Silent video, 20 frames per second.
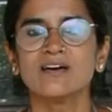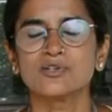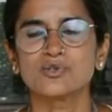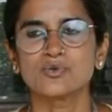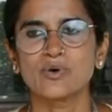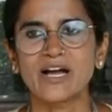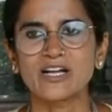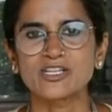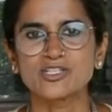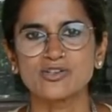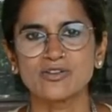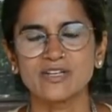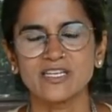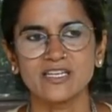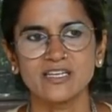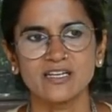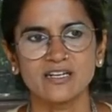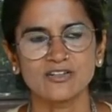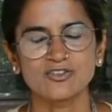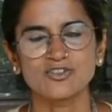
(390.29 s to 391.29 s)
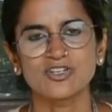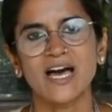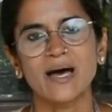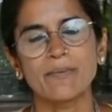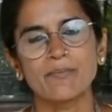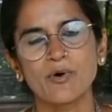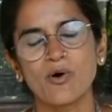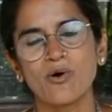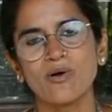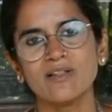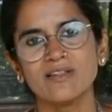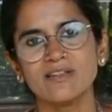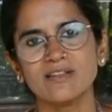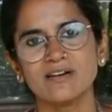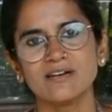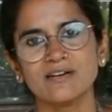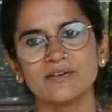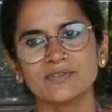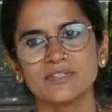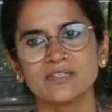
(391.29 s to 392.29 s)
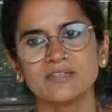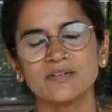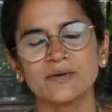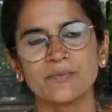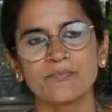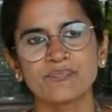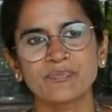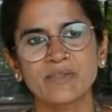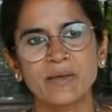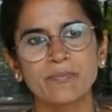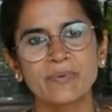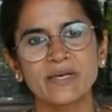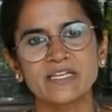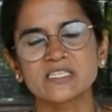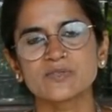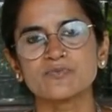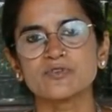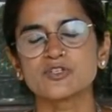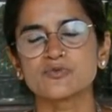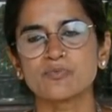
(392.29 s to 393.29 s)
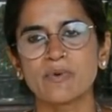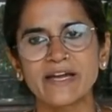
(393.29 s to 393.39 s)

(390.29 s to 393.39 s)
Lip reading: to actually trap all the pests which